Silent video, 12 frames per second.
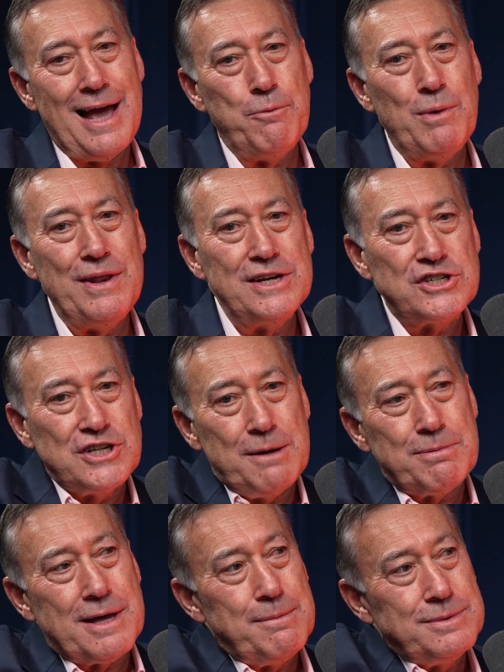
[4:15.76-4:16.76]
And when the
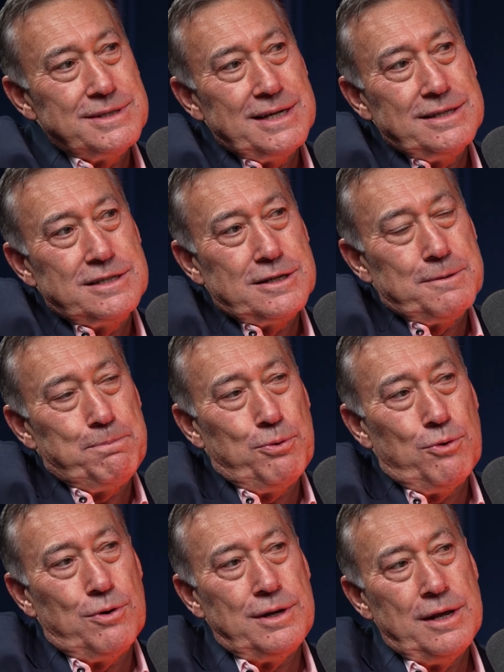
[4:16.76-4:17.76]
ship comes into the
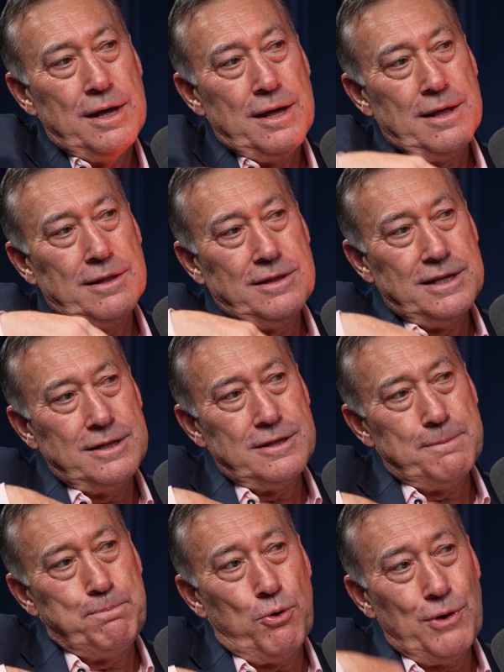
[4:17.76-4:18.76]
port,
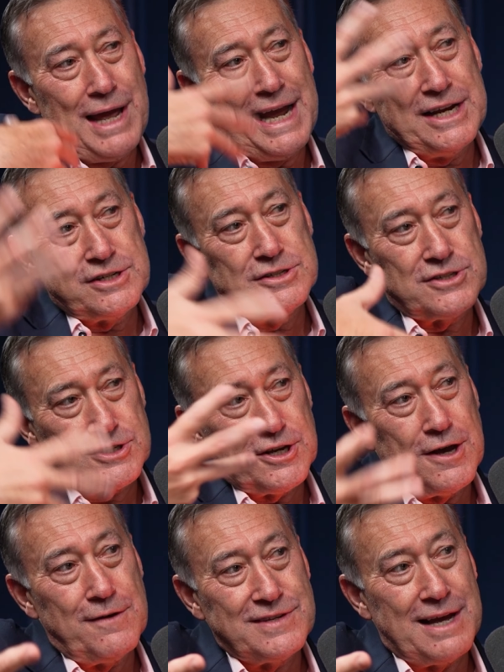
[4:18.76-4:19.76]
the port agent
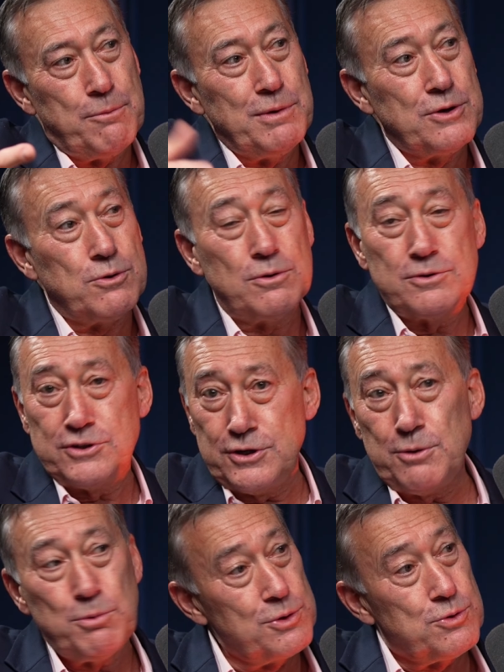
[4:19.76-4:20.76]
serves it, and we call, do you
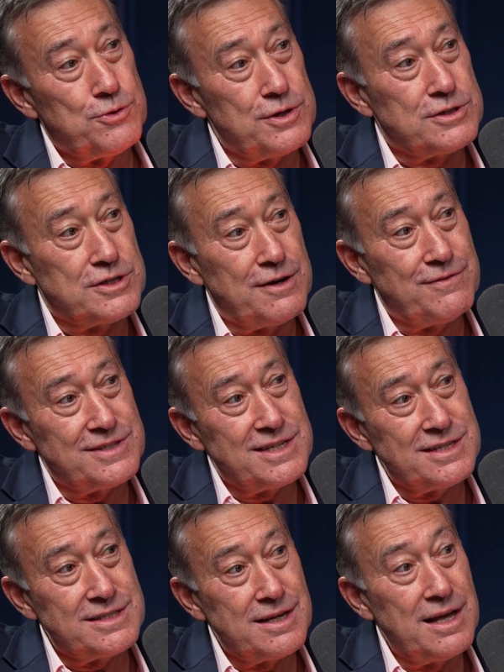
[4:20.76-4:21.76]
know what we call those
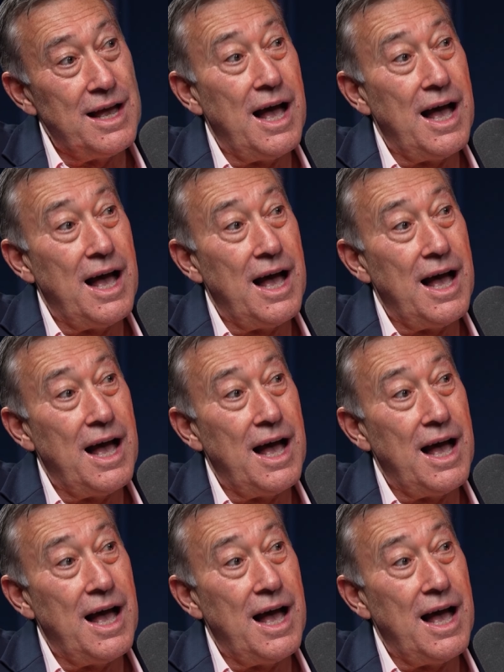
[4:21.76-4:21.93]
services?